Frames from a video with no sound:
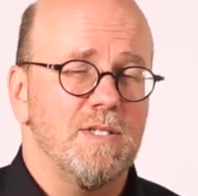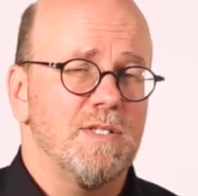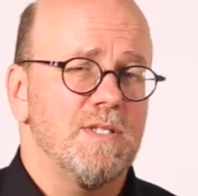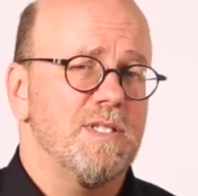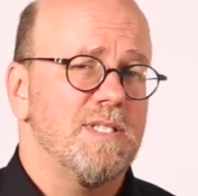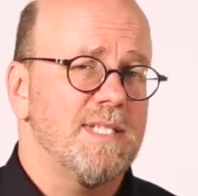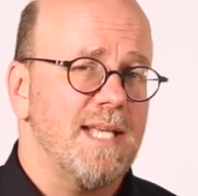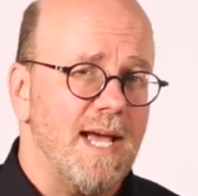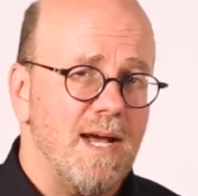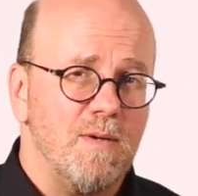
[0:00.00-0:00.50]

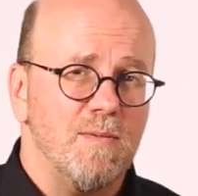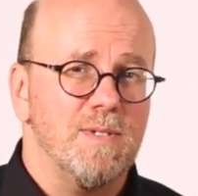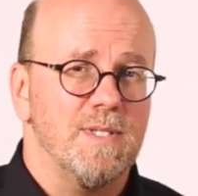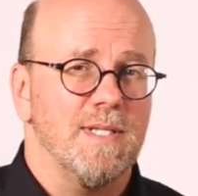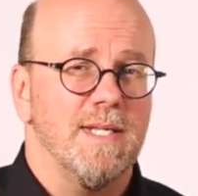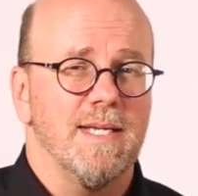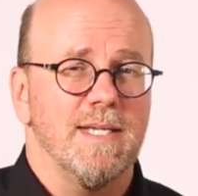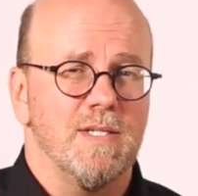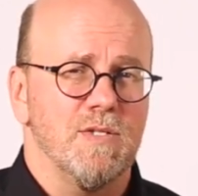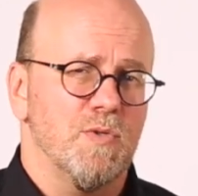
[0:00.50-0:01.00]
sounds
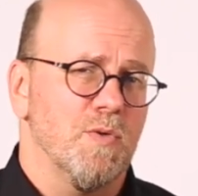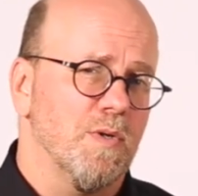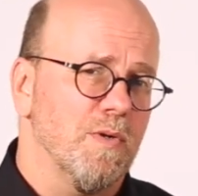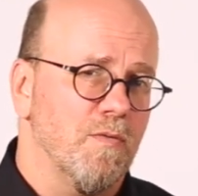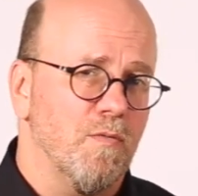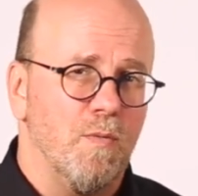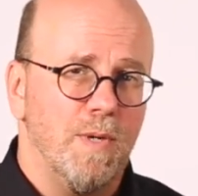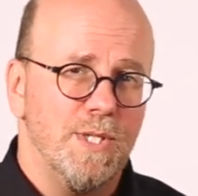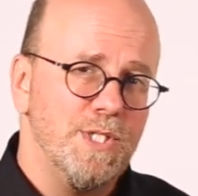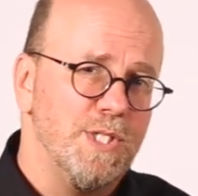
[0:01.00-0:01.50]
like sort
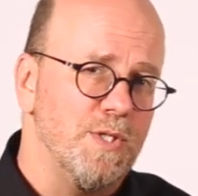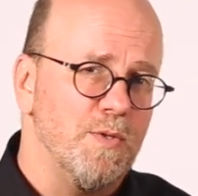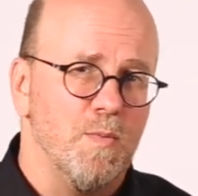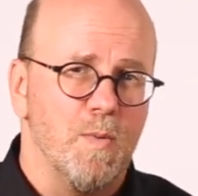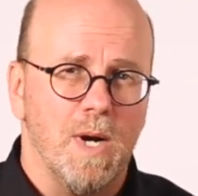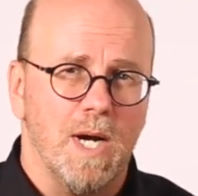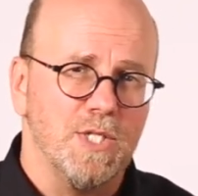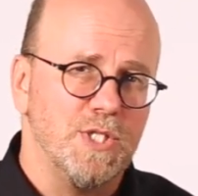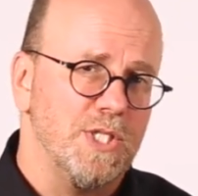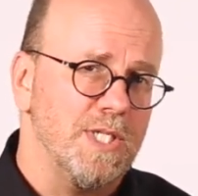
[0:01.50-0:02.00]
of
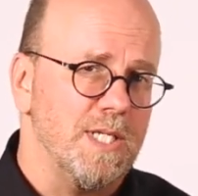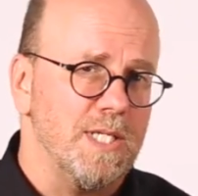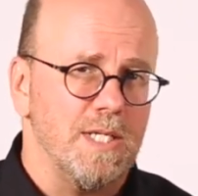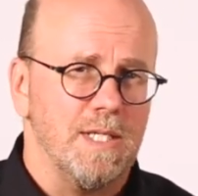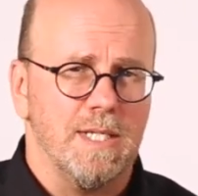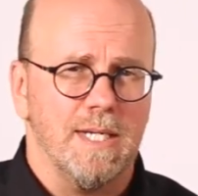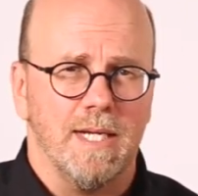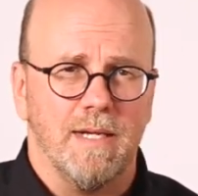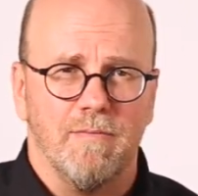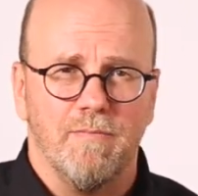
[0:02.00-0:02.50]
wishy-washy
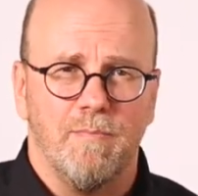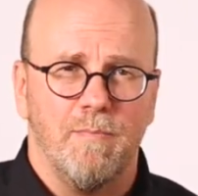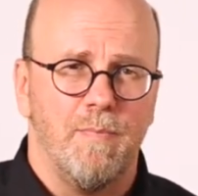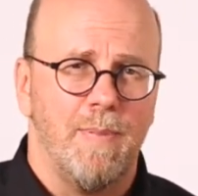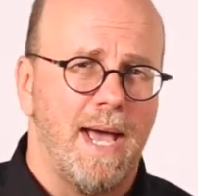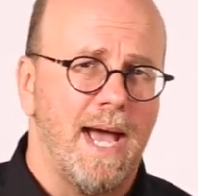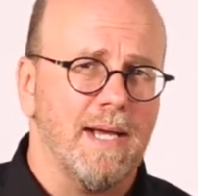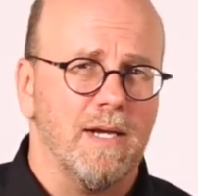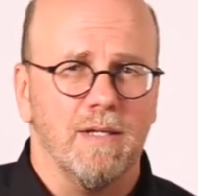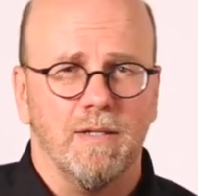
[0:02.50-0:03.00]
kind of
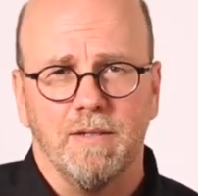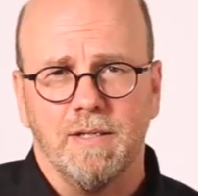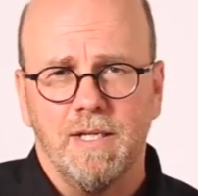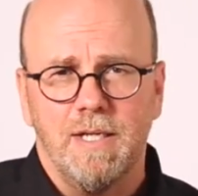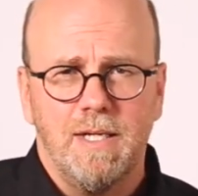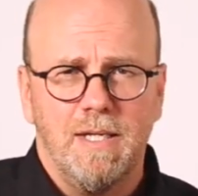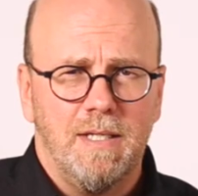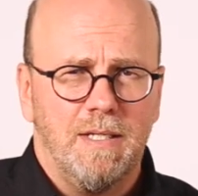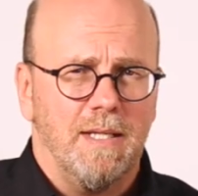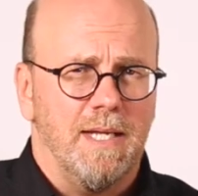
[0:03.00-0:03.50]
back of
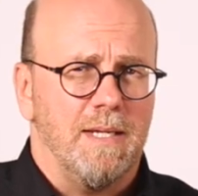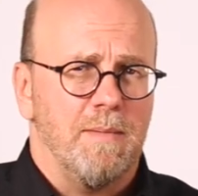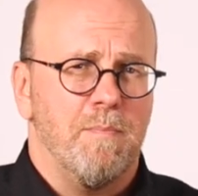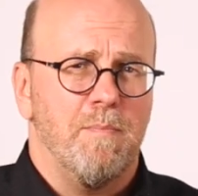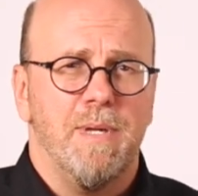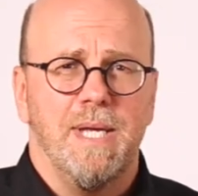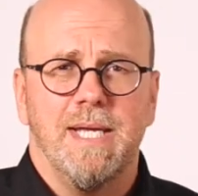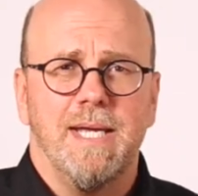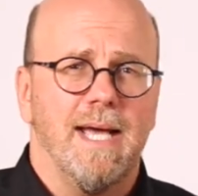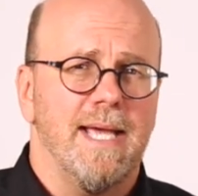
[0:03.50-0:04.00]
like
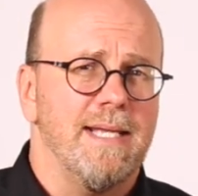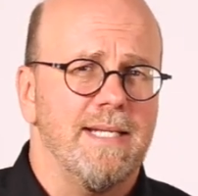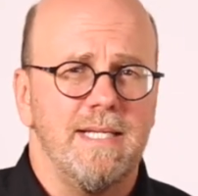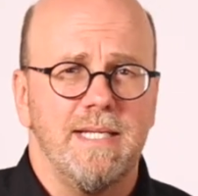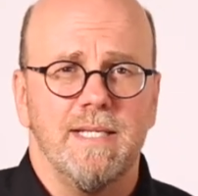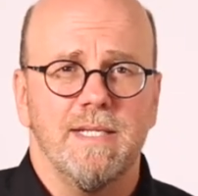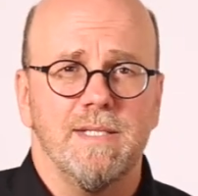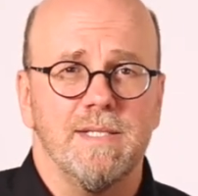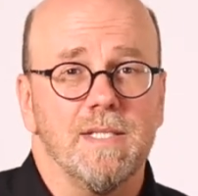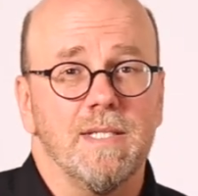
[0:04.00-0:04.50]
big
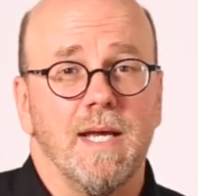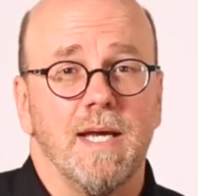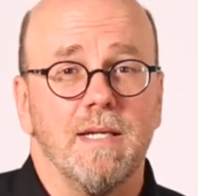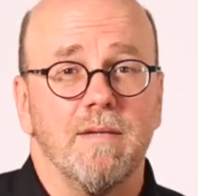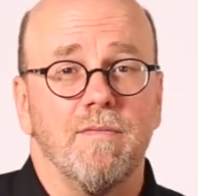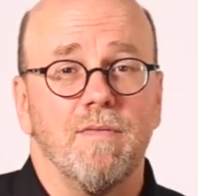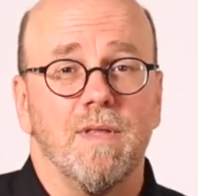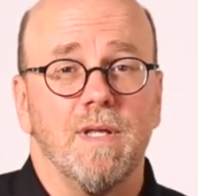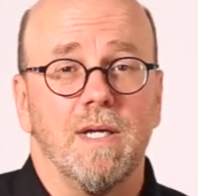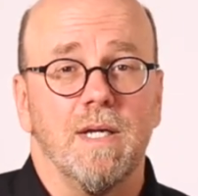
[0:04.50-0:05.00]
ideas kind
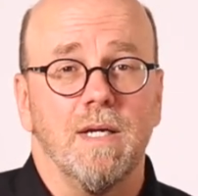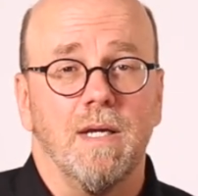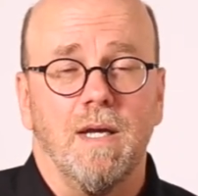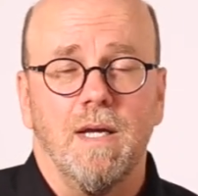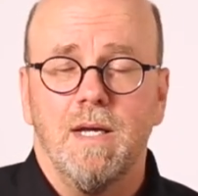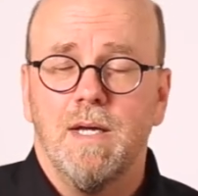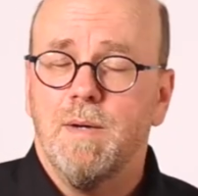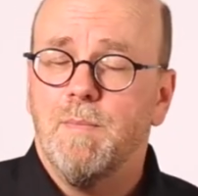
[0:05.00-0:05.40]
of thing,